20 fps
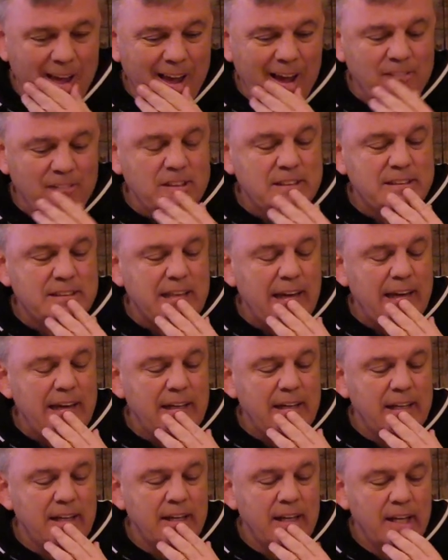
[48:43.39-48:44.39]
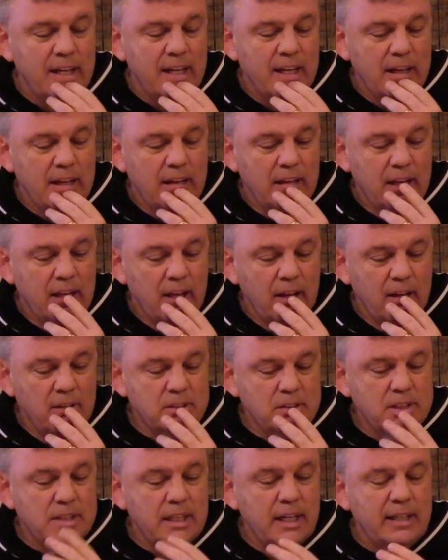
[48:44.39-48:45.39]
I was saying,
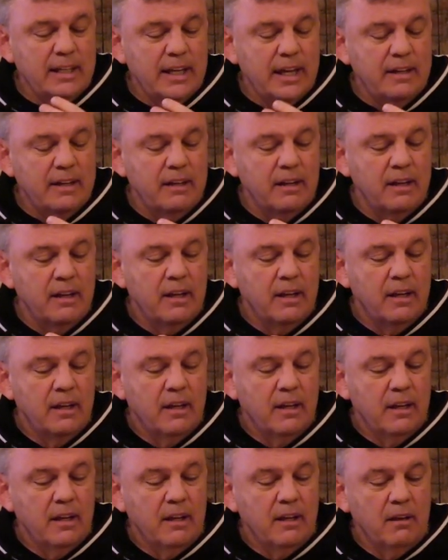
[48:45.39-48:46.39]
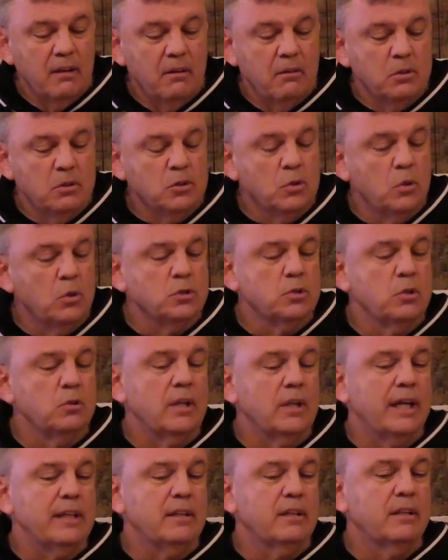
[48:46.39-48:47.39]
I was saying that it was also
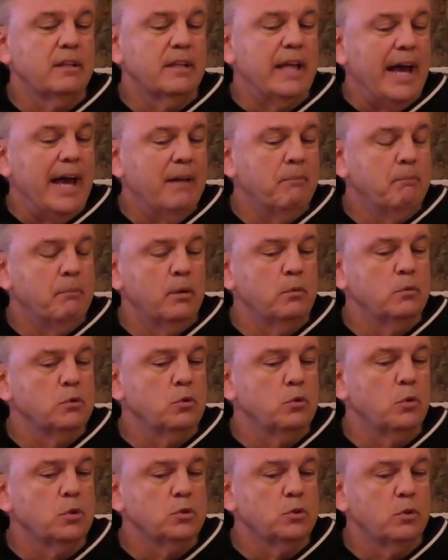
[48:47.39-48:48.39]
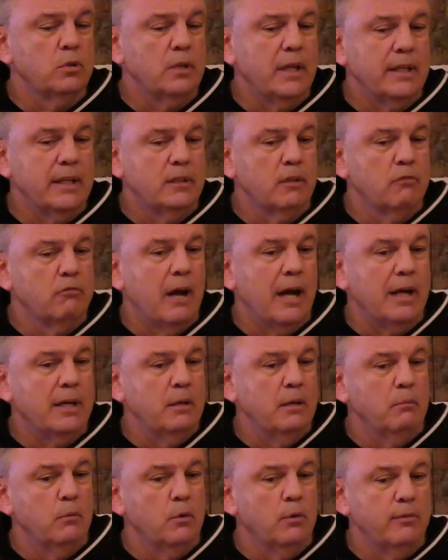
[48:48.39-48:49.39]
like that, but it was also like the
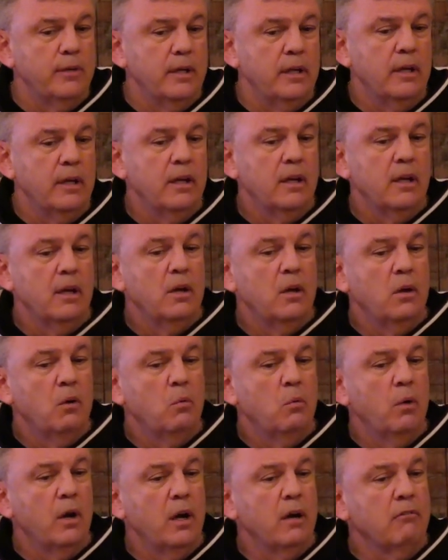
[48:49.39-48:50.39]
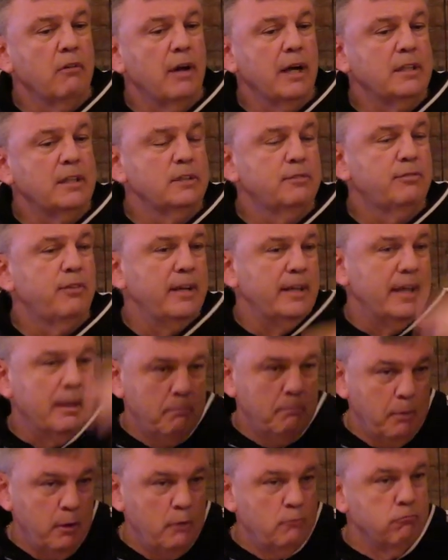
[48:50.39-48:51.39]
Rocky movie, where Rocky's fighting
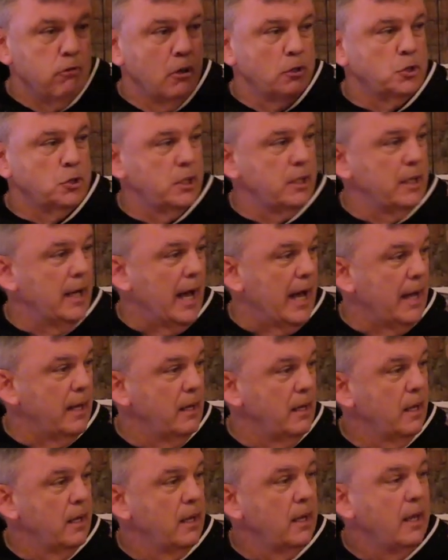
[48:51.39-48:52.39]
that big Russian guy,